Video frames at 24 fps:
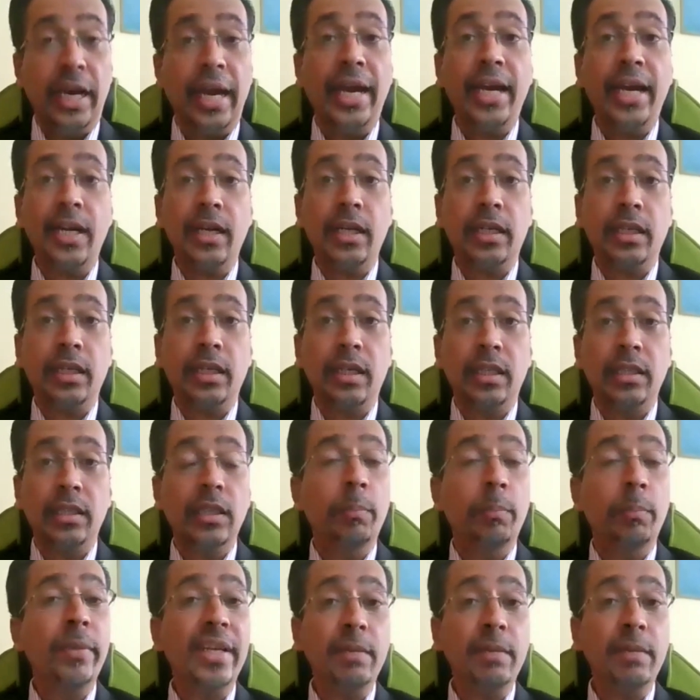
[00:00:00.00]
And
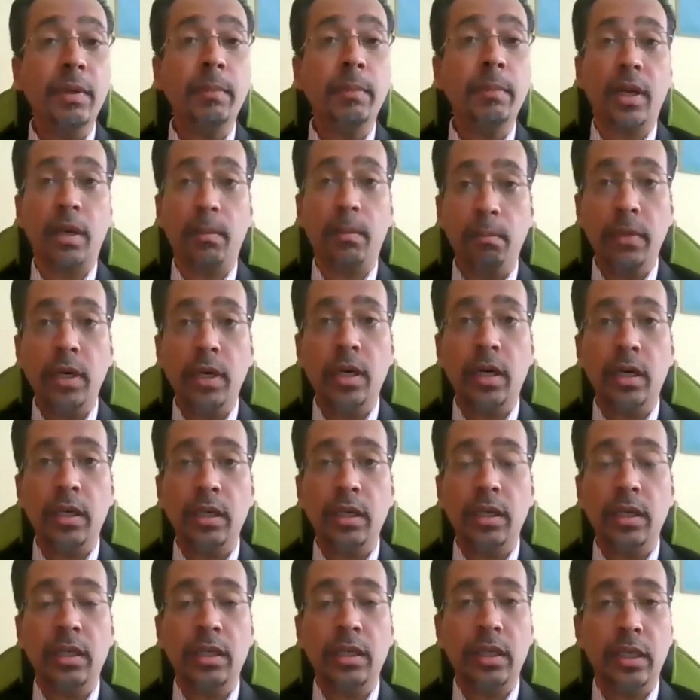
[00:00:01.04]
the minimum number
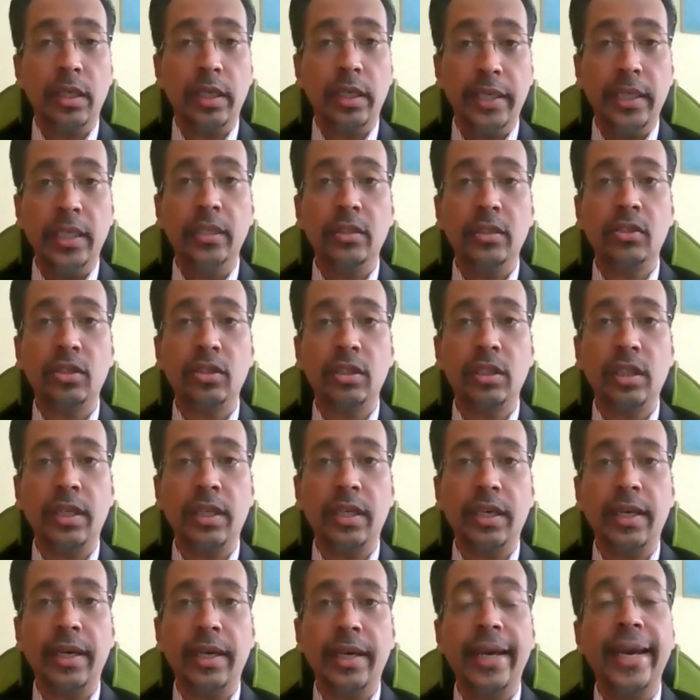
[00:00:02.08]
is
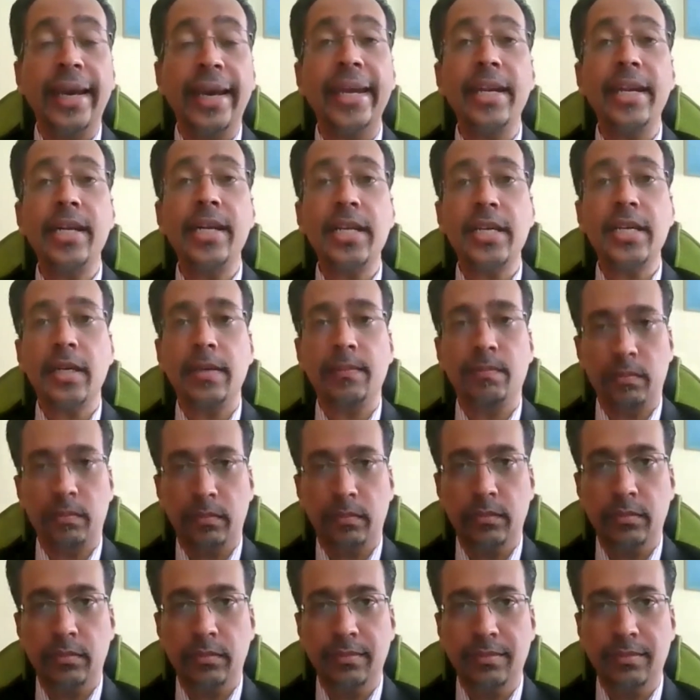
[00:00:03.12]
80.